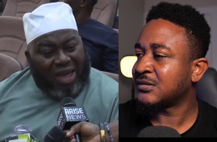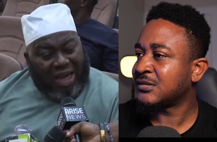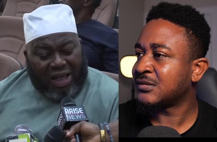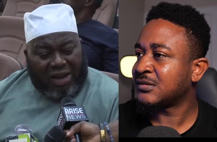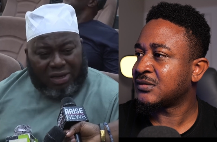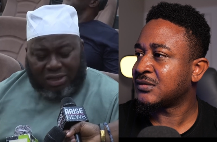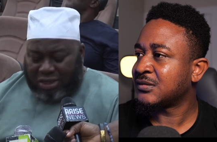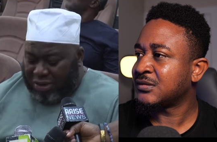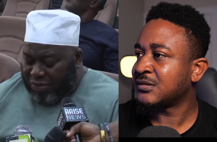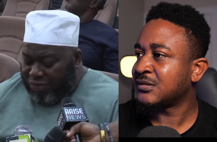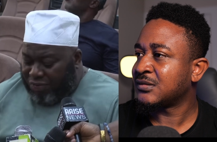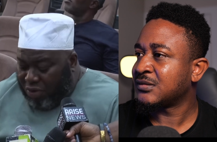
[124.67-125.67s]
Speaker 1: health,
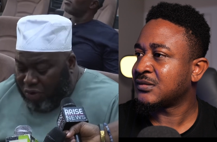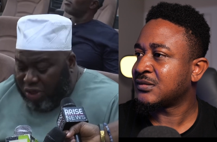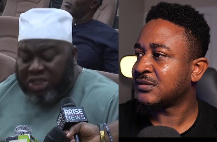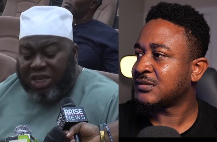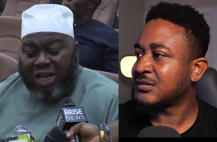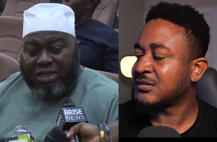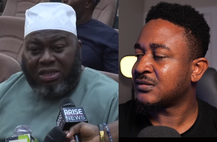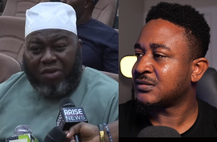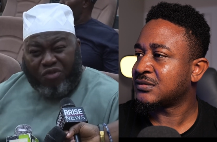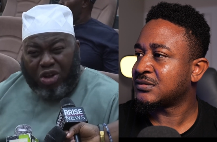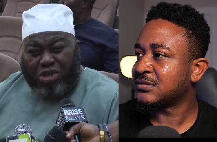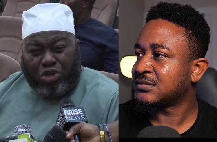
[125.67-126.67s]
will change the
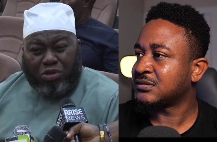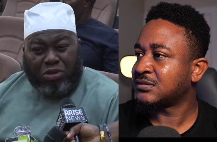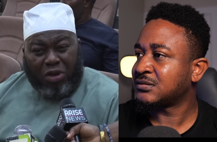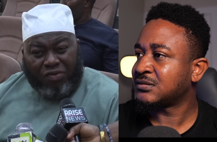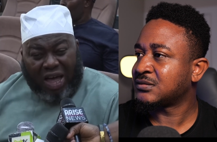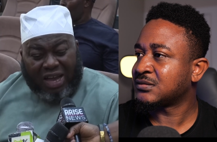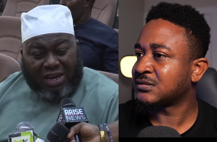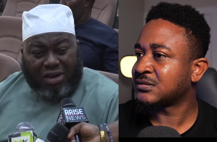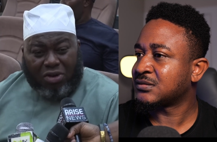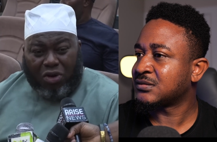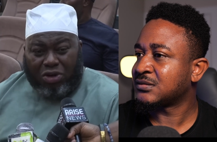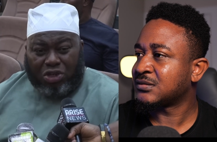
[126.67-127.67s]
fortunes of
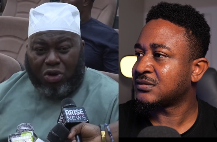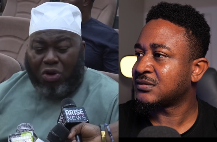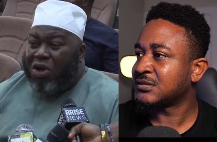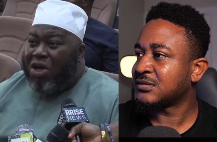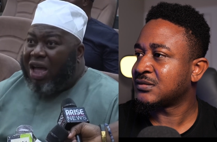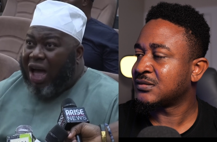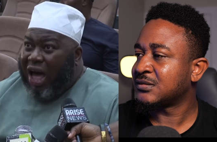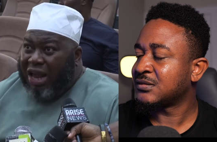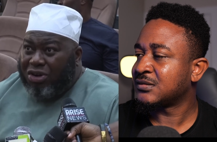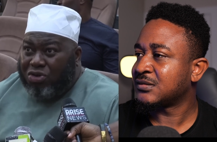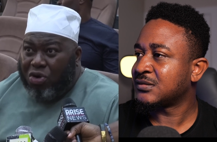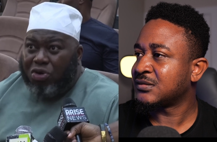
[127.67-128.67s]
agriculture
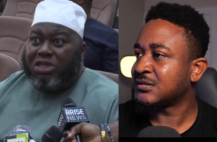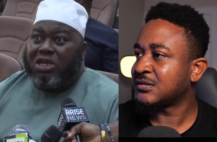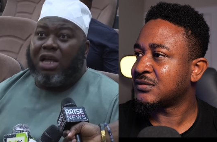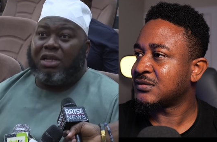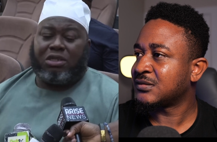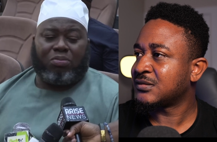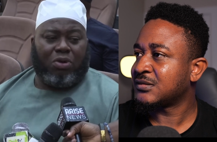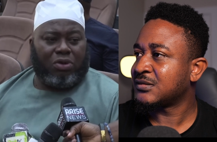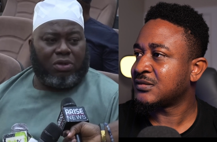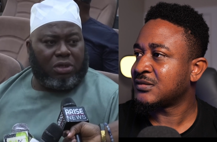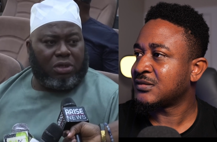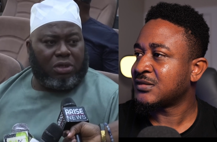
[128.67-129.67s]
and road
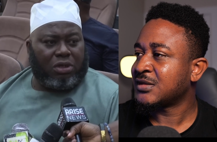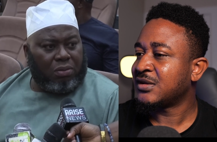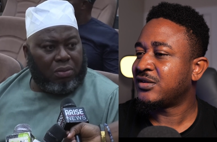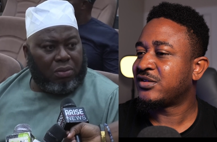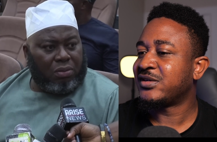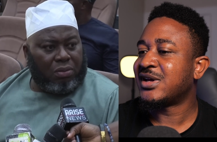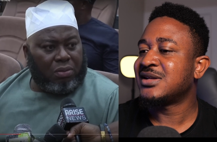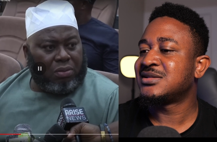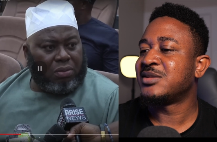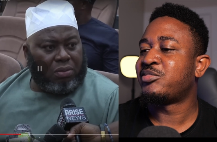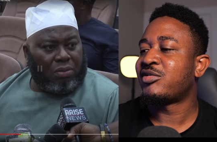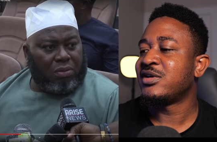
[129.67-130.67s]
transport.
Speaker 2: So that's
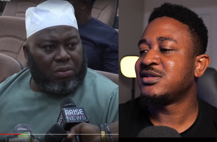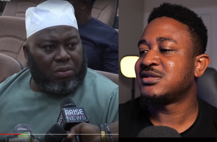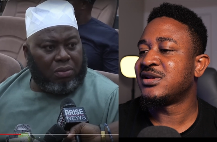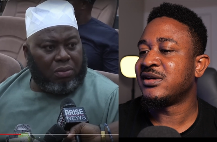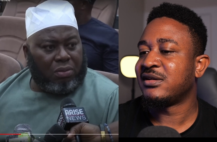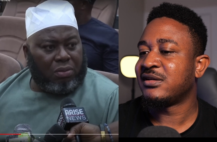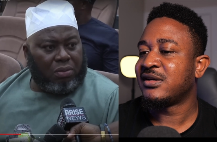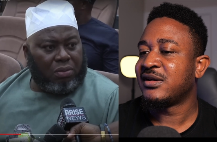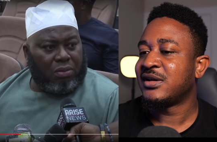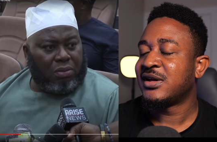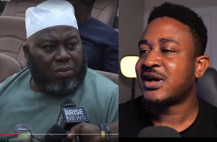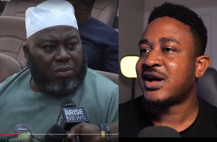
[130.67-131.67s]
the point there.
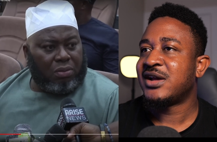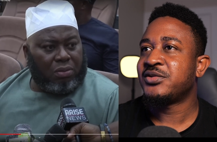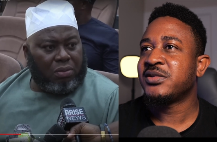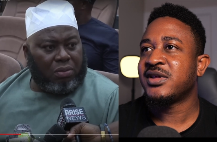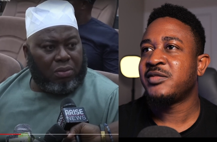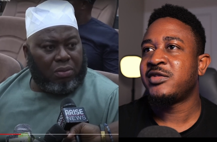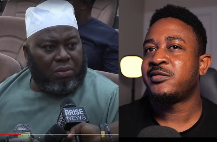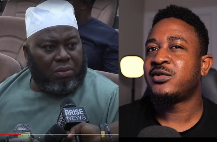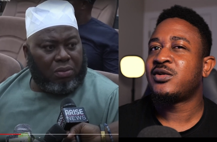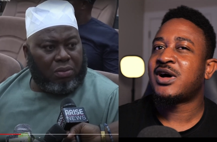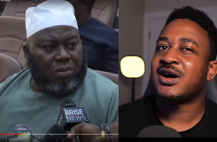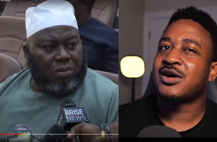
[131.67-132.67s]
I don't think
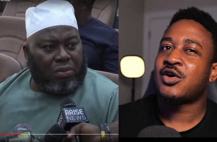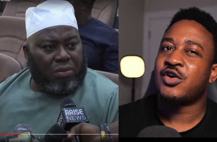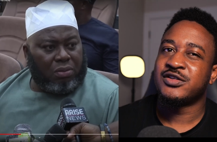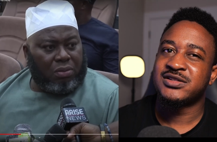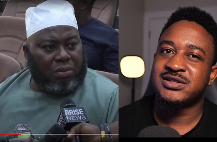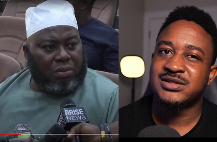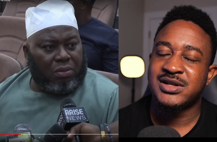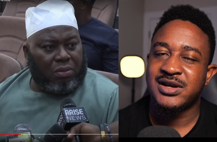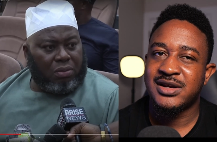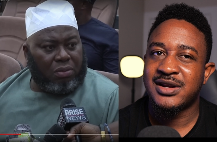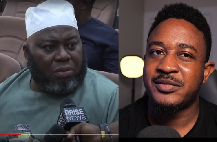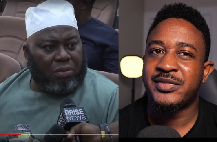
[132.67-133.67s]
people are
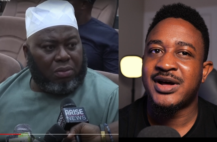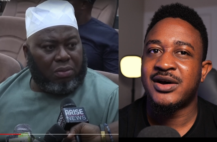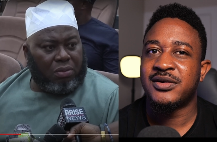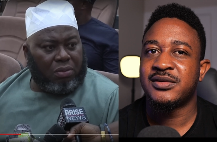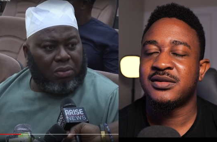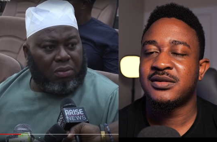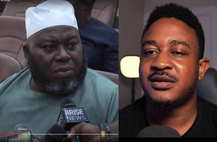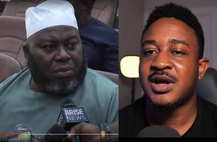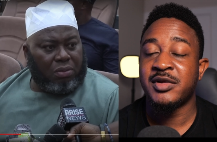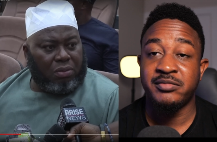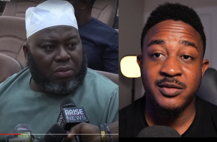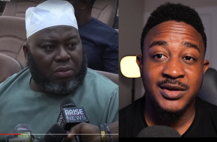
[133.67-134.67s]
concerned about, I
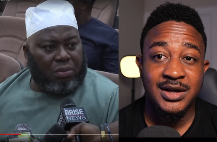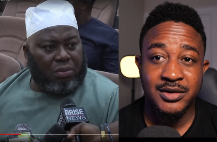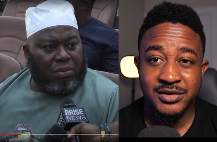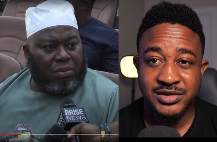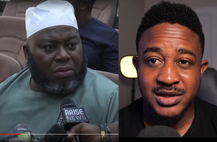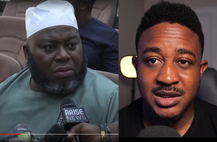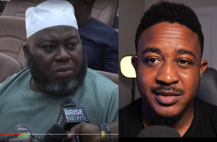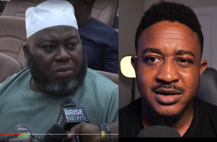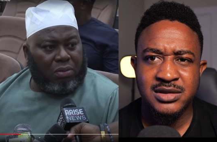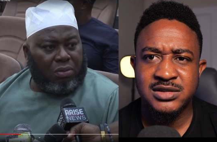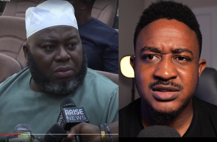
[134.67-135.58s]
mean, people are concerned about the